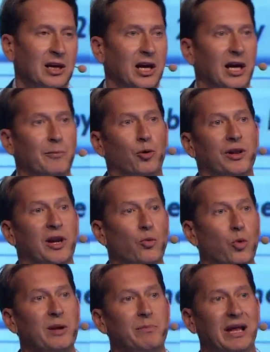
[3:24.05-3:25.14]
and more than
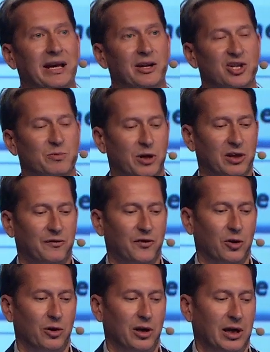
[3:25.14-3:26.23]
1 billion
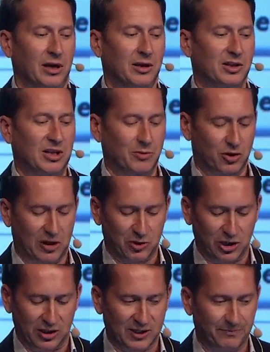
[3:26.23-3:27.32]
smartphone
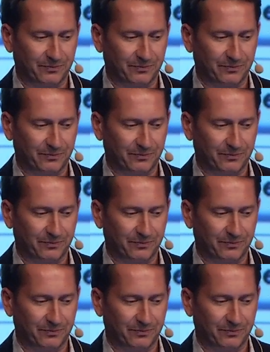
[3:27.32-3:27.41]
subscriptions.